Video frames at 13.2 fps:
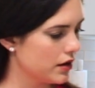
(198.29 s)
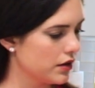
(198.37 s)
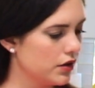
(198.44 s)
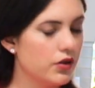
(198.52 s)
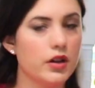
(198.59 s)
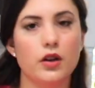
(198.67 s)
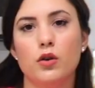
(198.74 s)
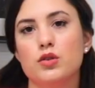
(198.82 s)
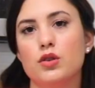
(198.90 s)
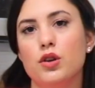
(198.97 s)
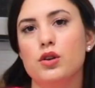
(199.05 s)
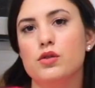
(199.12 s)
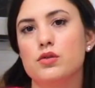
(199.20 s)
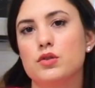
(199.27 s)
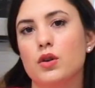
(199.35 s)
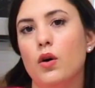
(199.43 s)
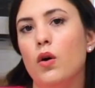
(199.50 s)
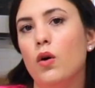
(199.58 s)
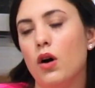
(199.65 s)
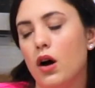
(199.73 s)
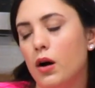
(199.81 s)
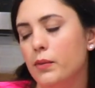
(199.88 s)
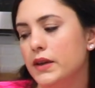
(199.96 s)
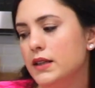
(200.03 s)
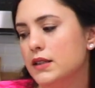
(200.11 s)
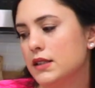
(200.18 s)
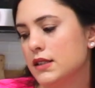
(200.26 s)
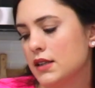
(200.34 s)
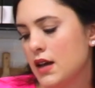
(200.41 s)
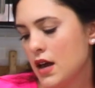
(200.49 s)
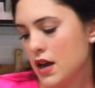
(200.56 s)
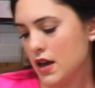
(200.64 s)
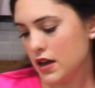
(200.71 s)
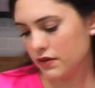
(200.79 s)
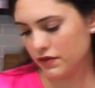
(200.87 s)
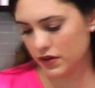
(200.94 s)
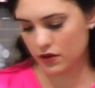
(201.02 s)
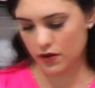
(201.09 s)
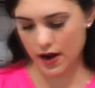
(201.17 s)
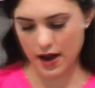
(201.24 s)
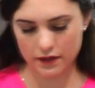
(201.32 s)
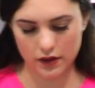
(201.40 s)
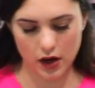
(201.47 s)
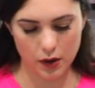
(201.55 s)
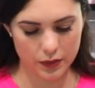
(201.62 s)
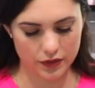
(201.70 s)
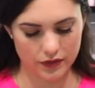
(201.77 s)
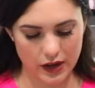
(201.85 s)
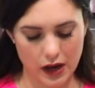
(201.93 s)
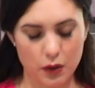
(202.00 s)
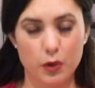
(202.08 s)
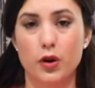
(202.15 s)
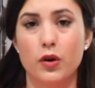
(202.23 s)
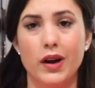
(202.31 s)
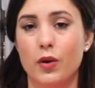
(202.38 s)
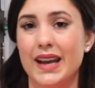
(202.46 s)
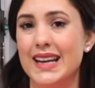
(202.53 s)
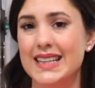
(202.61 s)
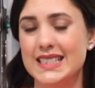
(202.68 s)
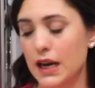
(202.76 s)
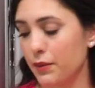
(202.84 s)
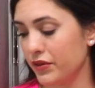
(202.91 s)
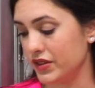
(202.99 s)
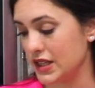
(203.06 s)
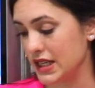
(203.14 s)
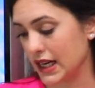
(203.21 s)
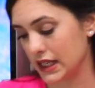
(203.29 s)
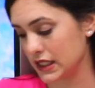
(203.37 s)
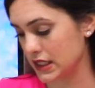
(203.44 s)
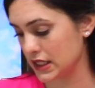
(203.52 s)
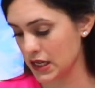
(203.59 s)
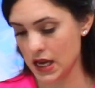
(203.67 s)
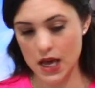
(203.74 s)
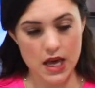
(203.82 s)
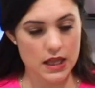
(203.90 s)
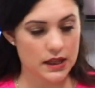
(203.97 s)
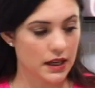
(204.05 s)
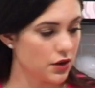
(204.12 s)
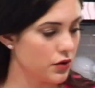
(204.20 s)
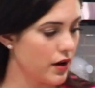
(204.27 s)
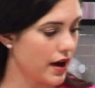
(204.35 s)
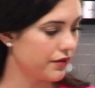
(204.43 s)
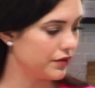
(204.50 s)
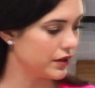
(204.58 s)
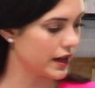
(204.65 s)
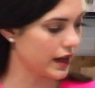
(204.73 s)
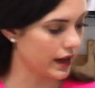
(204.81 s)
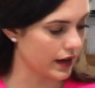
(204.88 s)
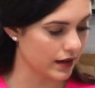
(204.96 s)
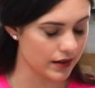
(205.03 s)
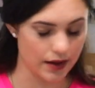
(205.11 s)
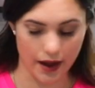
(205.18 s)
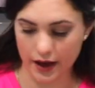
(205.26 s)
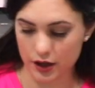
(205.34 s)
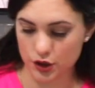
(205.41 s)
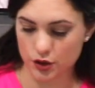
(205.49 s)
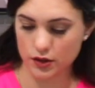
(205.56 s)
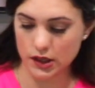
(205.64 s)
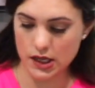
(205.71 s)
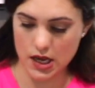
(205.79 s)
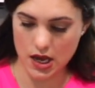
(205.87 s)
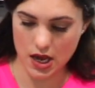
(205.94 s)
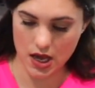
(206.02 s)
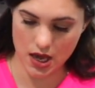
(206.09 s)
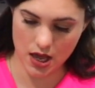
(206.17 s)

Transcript: You can also use whole almonds if you don't have almond flour, or any type of nut that you have on hand, actually.